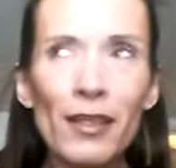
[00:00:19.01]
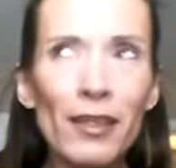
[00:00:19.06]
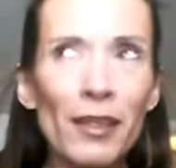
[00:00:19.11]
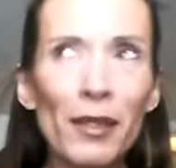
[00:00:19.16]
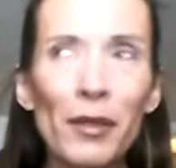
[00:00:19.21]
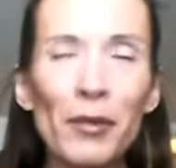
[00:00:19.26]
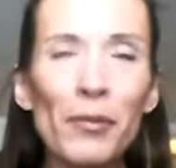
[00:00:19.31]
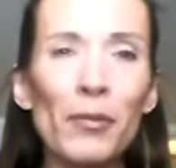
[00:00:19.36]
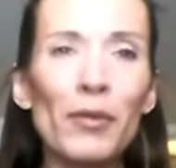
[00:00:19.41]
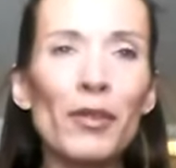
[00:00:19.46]

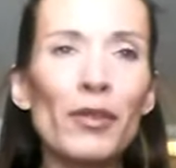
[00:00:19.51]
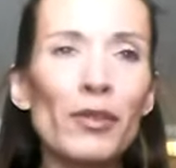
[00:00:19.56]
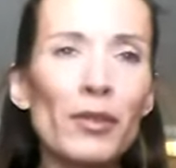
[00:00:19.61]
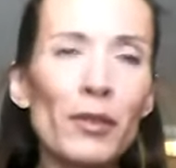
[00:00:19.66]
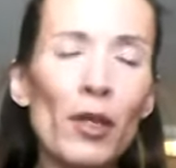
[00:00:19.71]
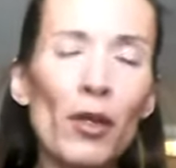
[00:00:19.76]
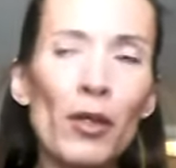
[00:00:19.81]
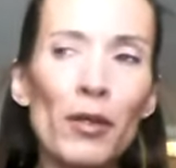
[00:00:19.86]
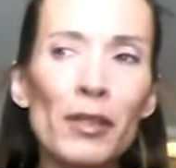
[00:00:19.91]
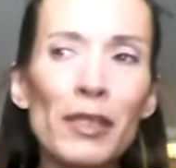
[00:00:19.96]
you know, when you
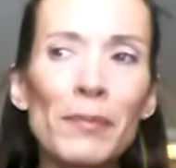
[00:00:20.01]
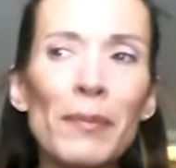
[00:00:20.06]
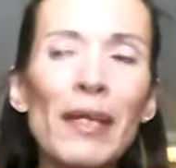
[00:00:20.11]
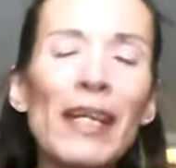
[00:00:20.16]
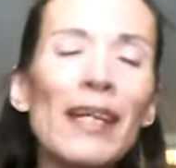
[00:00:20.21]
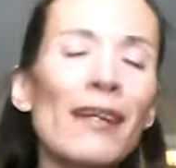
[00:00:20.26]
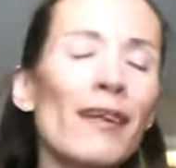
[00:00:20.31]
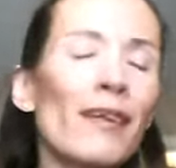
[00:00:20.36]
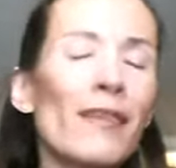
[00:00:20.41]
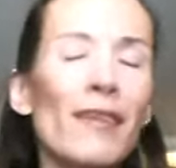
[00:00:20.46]
start
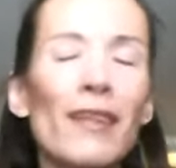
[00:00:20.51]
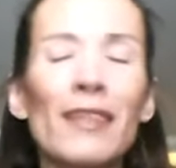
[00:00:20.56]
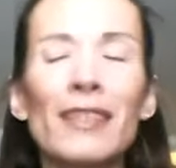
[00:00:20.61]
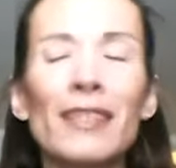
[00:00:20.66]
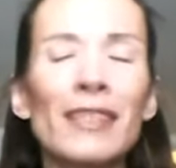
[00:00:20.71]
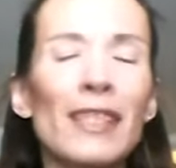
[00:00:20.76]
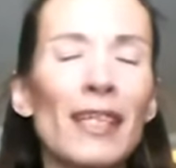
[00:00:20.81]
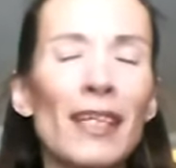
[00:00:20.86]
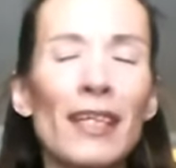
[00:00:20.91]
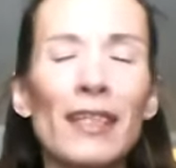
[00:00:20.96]
speaking of
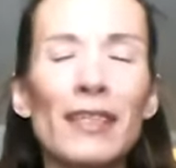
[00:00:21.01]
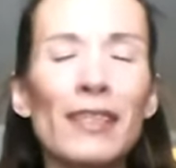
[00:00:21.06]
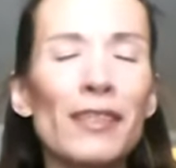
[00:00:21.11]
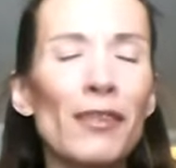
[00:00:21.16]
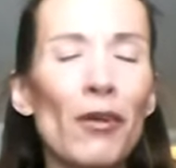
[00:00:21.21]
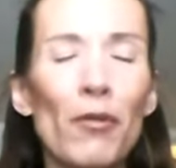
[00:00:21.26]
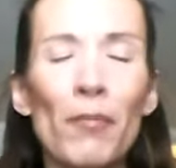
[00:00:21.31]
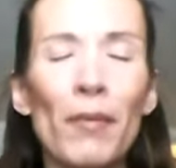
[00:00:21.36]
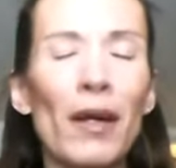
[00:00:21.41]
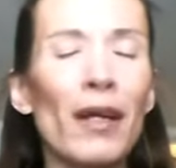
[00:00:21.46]
these things
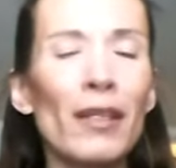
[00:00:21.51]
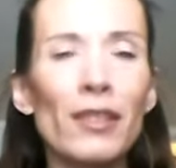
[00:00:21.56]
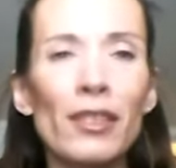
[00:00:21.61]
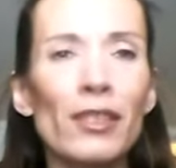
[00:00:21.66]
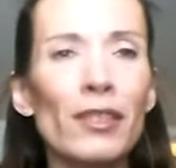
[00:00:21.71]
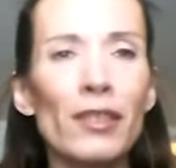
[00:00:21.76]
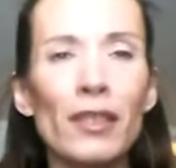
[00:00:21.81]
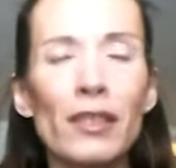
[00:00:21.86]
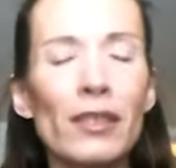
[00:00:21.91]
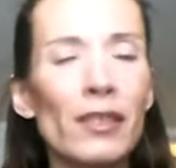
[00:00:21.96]
so
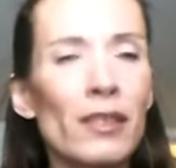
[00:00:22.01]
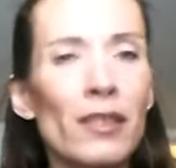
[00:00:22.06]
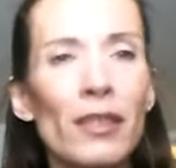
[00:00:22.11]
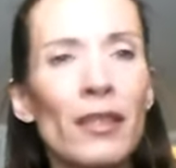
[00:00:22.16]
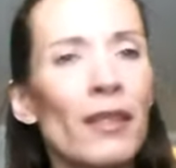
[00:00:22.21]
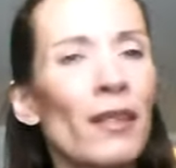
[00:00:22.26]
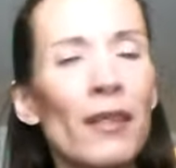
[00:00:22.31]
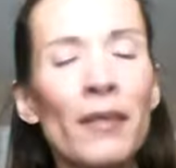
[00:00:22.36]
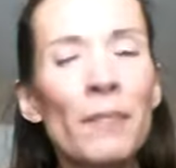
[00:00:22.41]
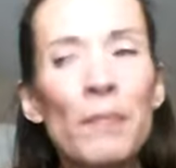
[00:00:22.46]
much,
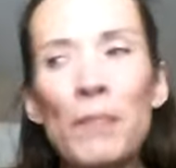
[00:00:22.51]
just